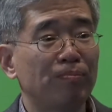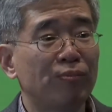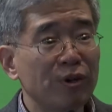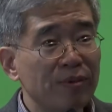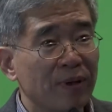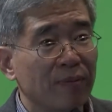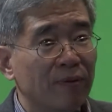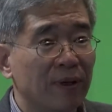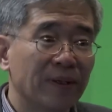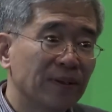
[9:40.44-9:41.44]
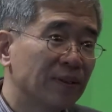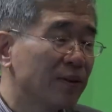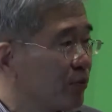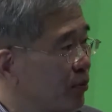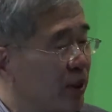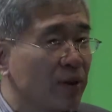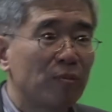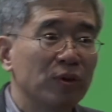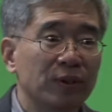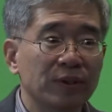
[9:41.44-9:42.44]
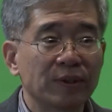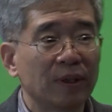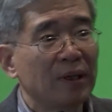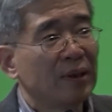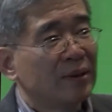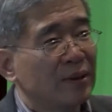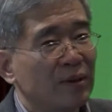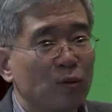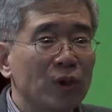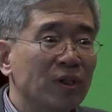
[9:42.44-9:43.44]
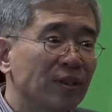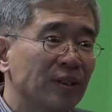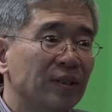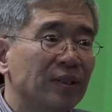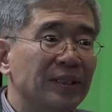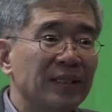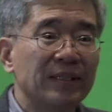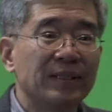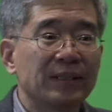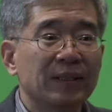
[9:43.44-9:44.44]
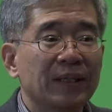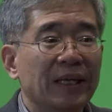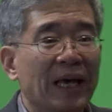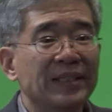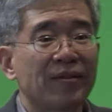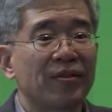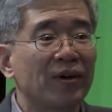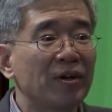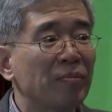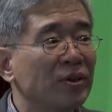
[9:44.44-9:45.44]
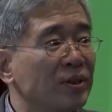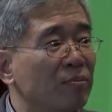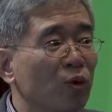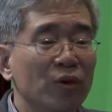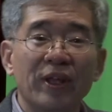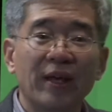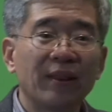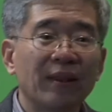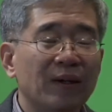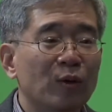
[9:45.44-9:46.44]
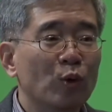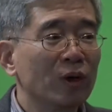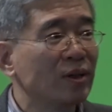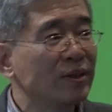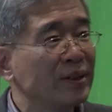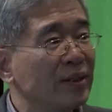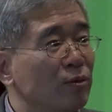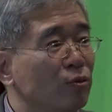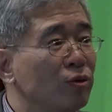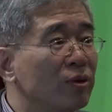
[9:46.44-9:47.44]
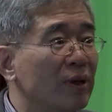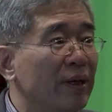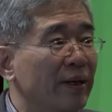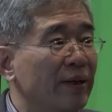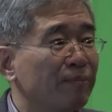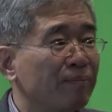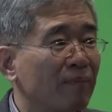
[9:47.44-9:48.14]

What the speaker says: premium, right? It's very important. So workers in cities get 30% more than workers in rural area.